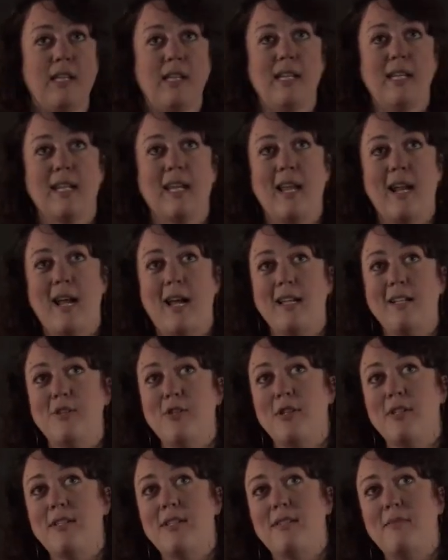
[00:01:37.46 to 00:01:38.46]
Can I
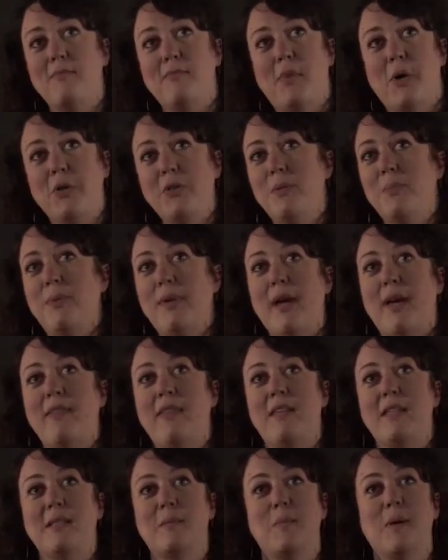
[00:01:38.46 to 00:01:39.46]
just multiply
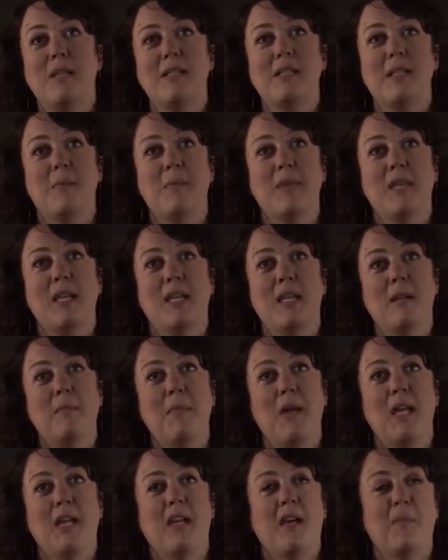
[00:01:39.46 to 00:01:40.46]
this by something and
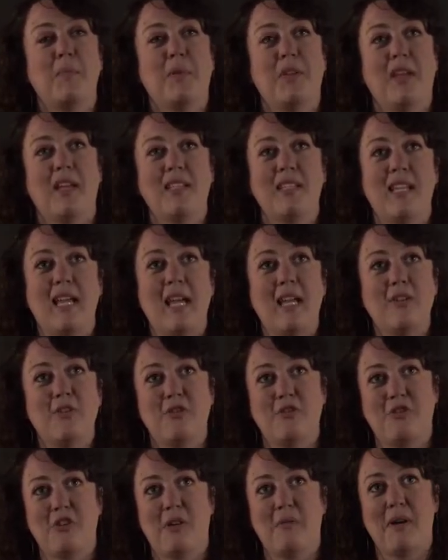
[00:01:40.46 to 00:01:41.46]
make a plus h
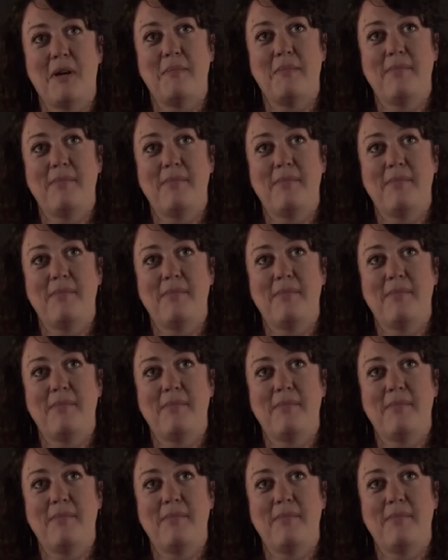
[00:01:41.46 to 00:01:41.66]
show up?